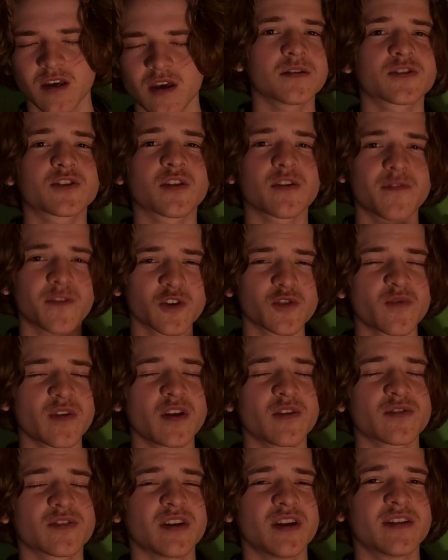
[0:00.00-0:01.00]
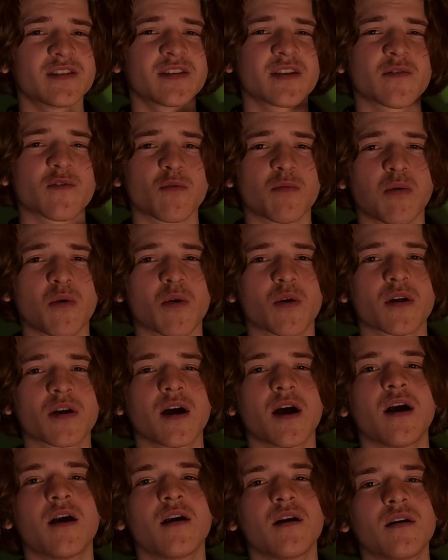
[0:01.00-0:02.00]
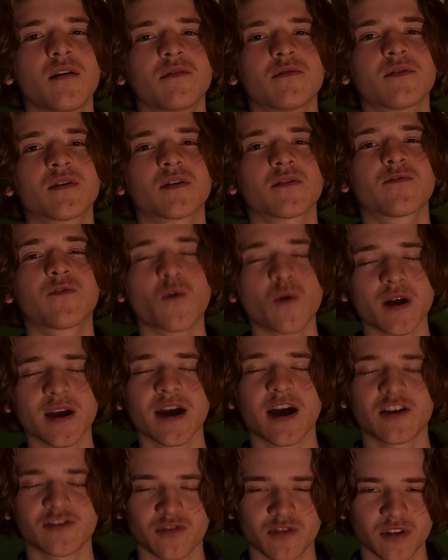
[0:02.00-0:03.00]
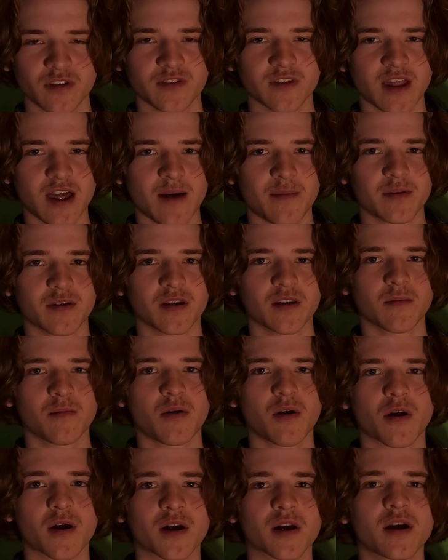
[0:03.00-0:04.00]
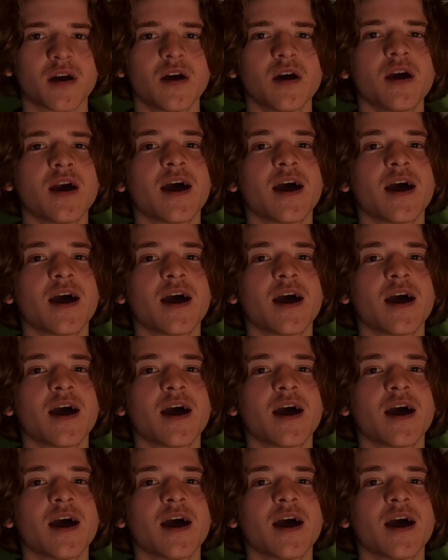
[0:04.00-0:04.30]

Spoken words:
So the first video is an incident report of 4 casualties that happened in the park.